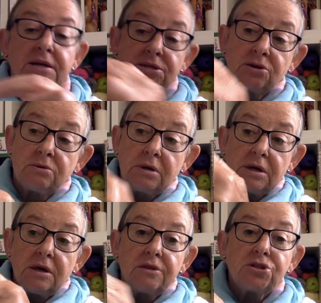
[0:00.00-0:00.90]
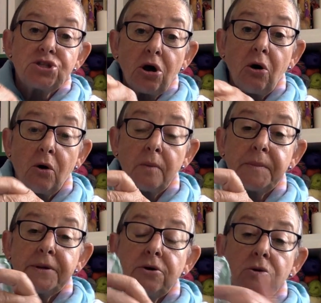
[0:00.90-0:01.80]
So the top,
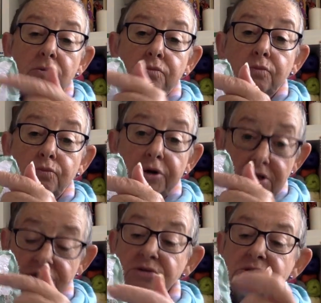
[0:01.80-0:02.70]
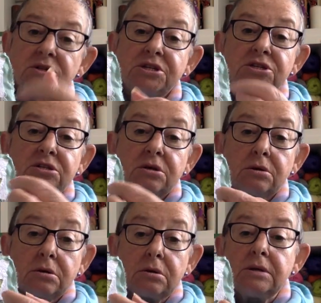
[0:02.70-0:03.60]
what I do is I just
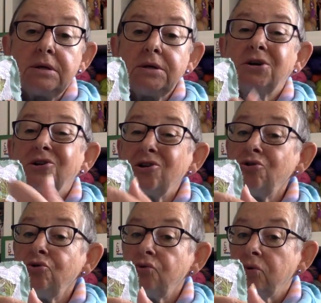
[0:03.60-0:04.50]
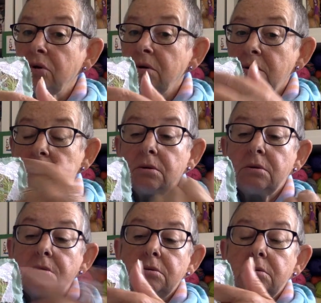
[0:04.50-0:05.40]
glue
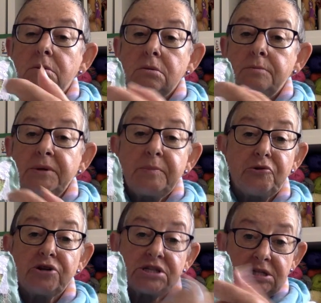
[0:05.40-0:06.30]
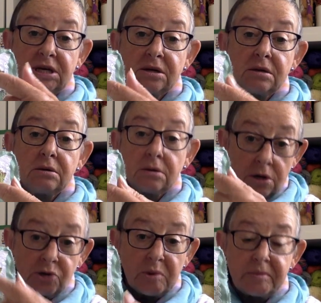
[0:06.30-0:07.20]
a bit of perch stick,
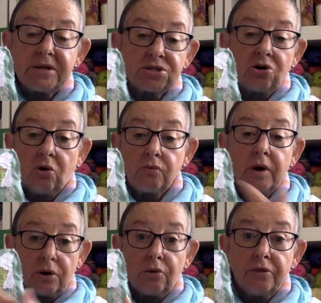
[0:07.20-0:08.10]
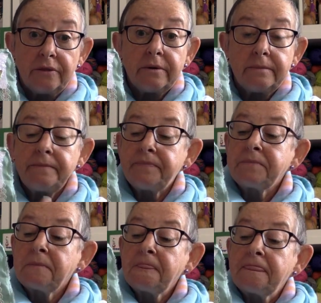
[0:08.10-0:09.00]
glue my bits on where I want them,
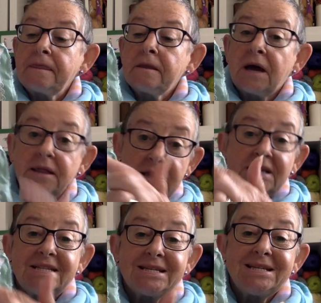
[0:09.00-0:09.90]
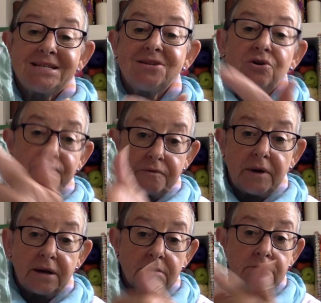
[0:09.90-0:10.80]
and then they stay still for
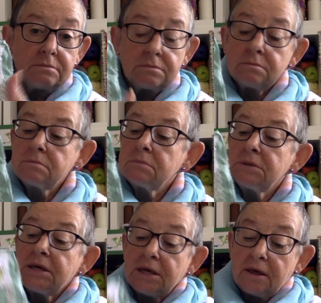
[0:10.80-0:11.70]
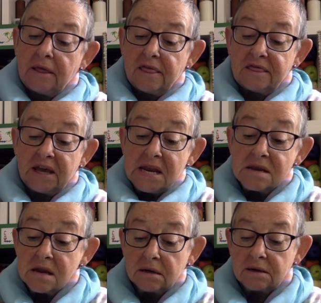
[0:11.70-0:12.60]
when I'm
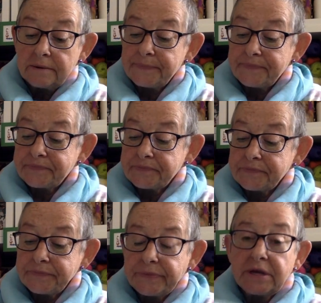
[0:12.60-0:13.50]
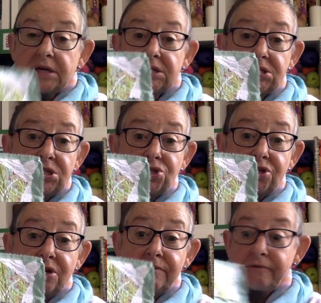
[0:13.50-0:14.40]
then
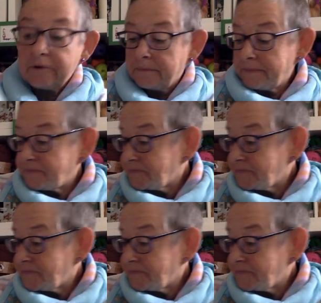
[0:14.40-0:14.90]
stitching over them.